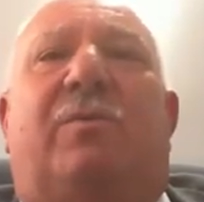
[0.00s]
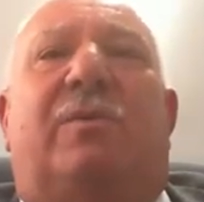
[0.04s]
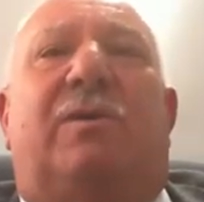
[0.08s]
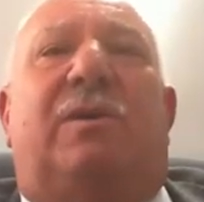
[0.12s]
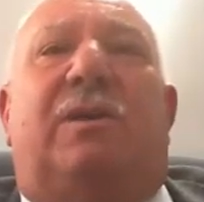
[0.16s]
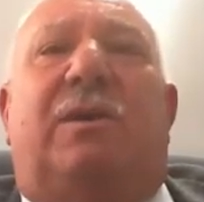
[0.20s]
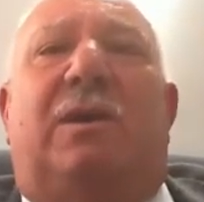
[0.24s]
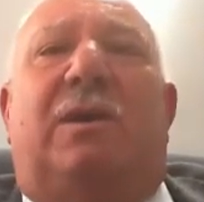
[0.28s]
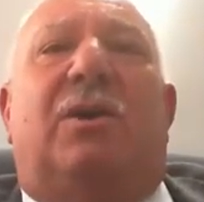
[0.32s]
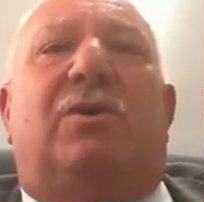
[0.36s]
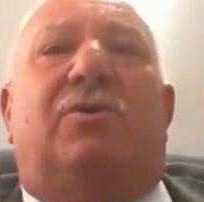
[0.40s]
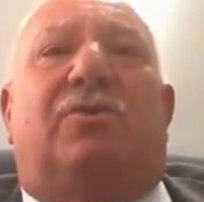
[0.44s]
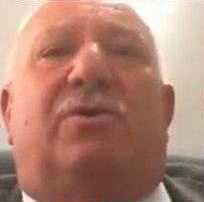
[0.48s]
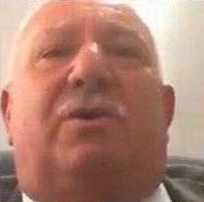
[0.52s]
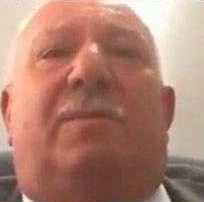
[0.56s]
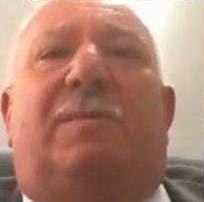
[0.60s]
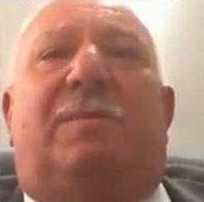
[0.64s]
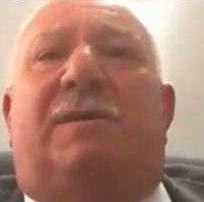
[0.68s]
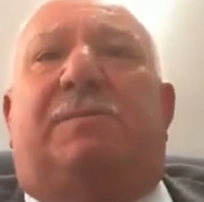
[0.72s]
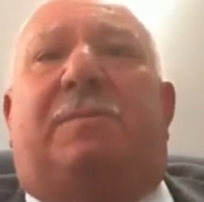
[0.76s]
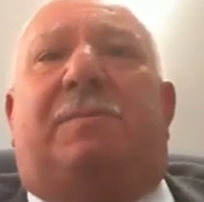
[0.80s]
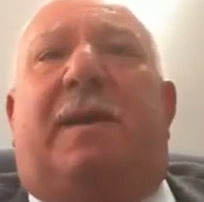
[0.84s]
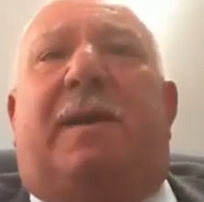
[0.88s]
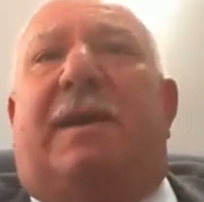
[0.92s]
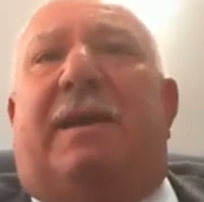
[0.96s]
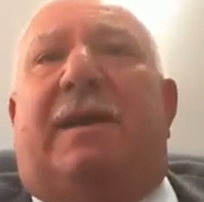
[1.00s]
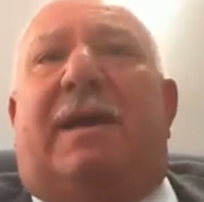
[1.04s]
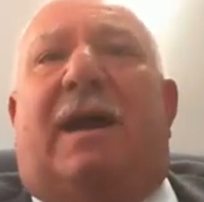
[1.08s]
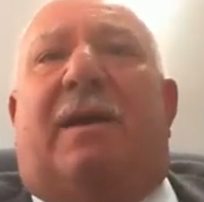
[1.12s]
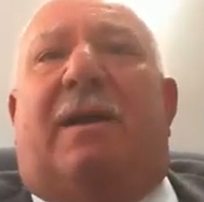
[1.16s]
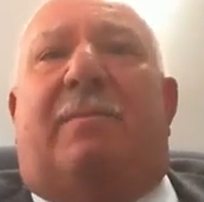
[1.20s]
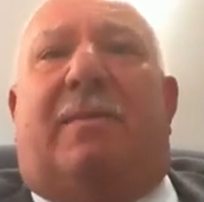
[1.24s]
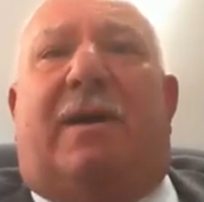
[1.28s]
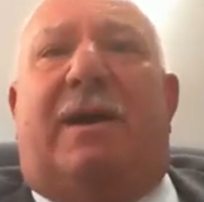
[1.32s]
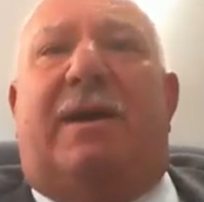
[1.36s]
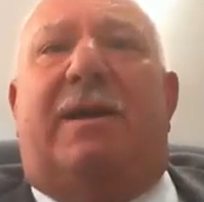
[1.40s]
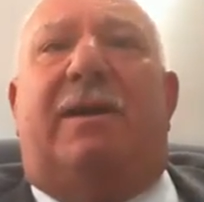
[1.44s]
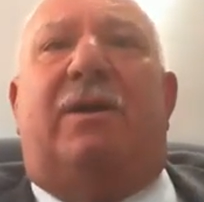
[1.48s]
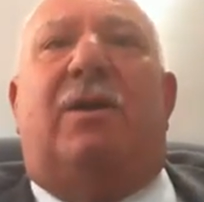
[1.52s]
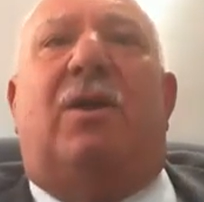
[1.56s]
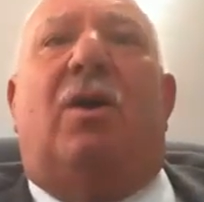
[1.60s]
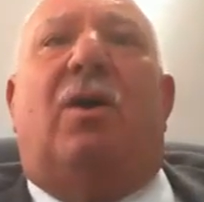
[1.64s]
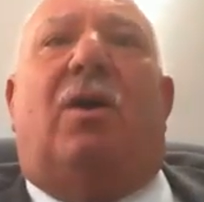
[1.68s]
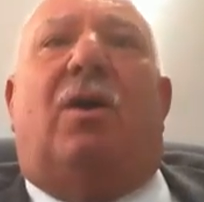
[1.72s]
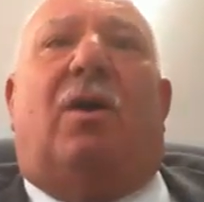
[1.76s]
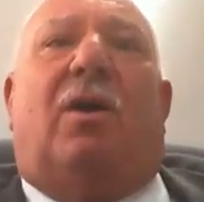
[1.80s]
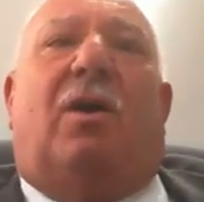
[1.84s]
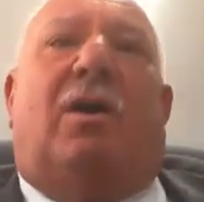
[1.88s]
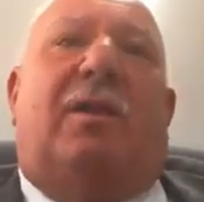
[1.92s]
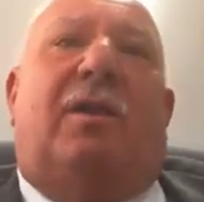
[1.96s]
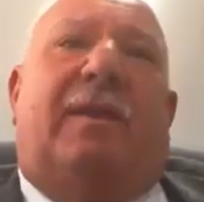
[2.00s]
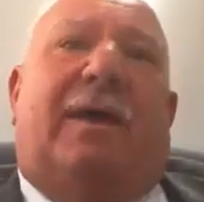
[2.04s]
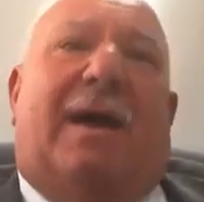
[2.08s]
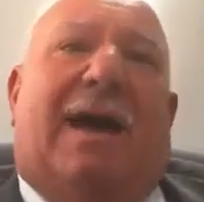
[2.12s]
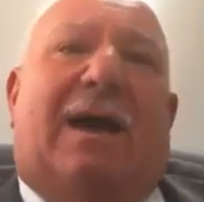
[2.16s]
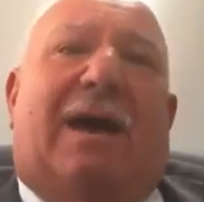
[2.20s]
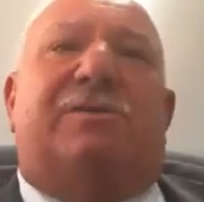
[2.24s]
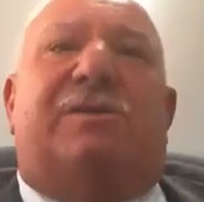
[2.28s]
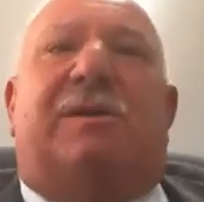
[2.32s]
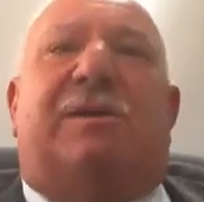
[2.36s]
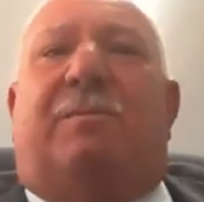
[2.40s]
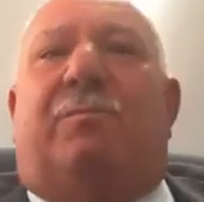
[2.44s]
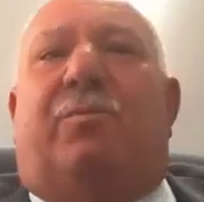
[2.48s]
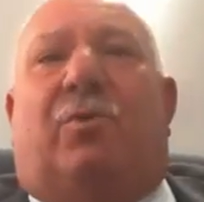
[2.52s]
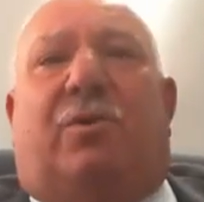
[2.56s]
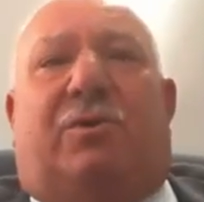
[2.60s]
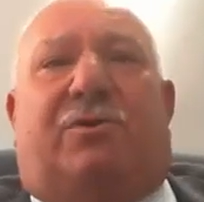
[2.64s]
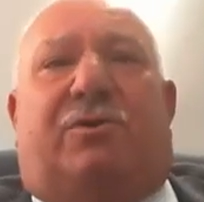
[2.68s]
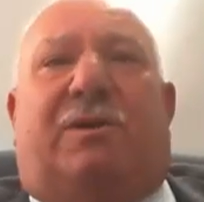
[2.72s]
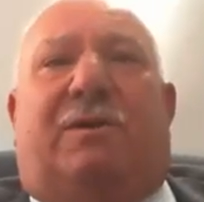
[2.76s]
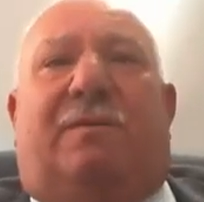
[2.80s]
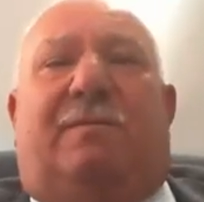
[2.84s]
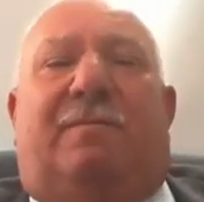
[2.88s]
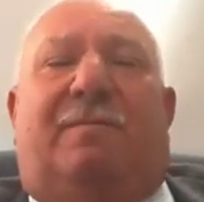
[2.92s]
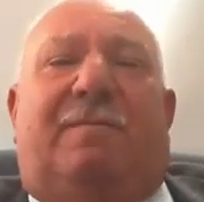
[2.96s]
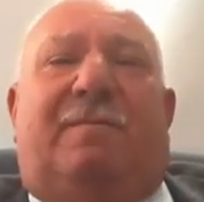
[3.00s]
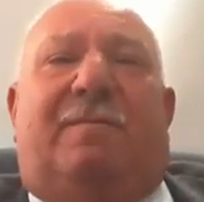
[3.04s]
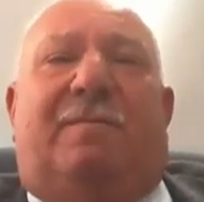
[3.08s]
we should be spending our money on the housing portion.